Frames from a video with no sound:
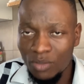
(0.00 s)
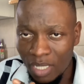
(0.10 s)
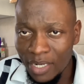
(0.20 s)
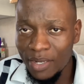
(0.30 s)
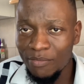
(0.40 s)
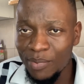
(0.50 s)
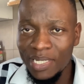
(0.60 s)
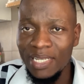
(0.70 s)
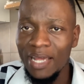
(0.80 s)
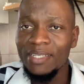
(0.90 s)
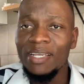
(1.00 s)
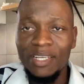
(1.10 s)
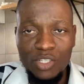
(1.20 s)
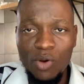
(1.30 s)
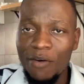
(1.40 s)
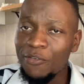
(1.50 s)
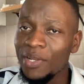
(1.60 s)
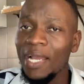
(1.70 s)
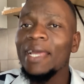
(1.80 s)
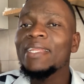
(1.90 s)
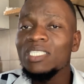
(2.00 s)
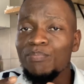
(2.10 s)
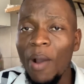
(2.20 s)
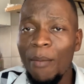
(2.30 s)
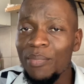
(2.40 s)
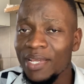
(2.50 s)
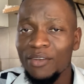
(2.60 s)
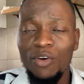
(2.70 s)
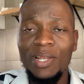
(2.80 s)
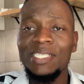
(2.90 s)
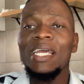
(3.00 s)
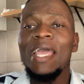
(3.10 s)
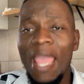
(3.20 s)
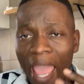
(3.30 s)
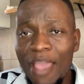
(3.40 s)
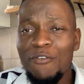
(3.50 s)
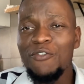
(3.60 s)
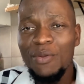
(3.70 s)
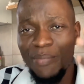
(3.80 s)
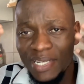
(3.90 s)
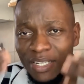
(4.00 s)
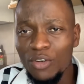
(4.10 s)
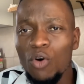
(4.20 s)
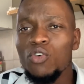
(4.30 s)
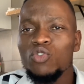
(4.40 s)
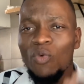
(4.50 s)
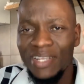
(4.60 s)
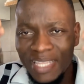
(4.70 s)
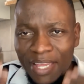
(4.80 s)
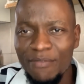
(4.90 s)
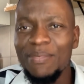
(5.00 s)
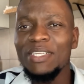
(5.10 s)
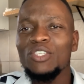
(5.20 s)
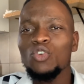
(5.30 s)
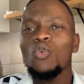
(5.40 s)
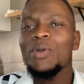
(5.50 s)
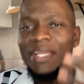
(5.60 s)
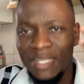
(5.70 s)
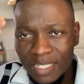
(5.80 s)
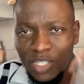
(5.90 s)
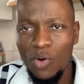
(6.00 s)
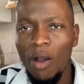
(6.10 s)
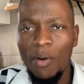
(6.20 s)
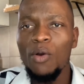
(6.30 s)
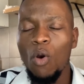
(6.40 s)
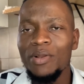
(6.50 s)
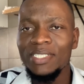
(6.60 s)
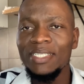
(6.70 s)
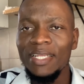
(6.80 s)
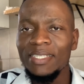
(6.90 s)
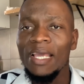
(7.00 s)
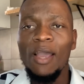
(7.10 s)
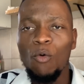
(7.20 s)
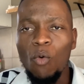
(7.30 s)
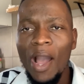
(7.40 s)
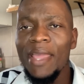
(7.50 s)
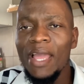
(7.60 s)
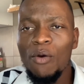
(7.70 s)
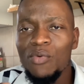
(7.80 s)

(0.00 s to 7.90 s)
that have been done to Africa. It is public knowledge. Everybody knows what they've been doing to our continent. Why are